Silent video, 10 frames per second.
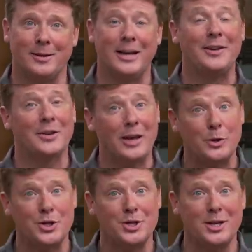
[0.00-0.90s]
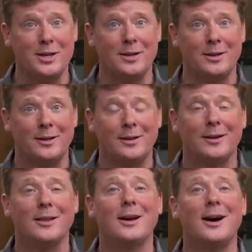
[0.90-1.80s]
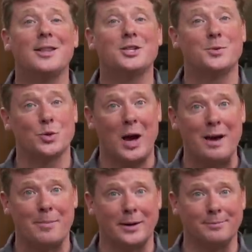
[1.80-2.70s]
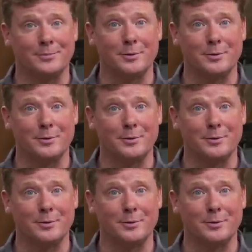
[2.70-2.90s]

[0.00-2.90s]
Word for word: And if you like what you see, click on the subscribe button.